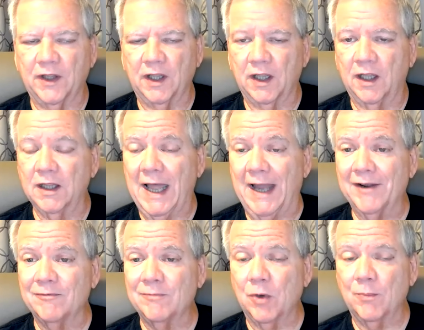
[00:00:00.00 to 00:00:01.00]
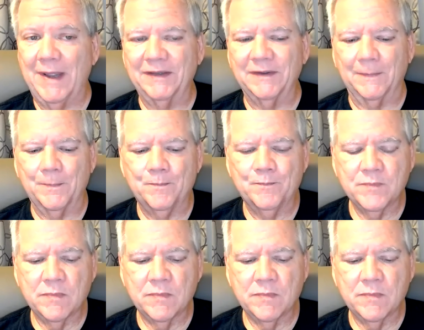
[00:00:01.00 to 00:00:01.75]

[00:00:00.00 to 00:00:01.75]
a lot of momentum,